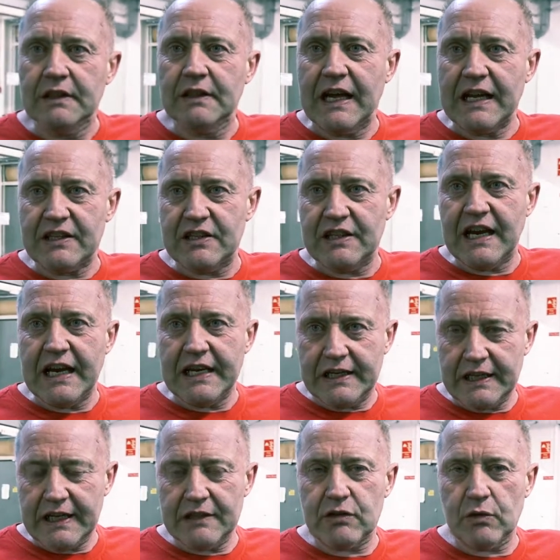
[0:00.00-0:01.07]
That's the
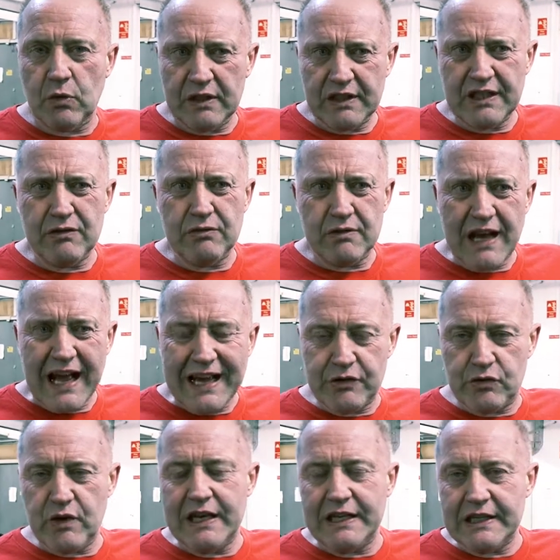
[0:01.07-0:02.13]
idea. So when you
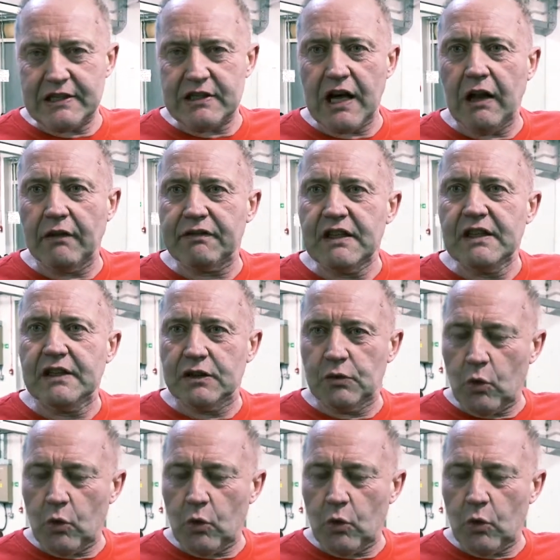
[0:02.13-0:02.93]
hydrate yourself, the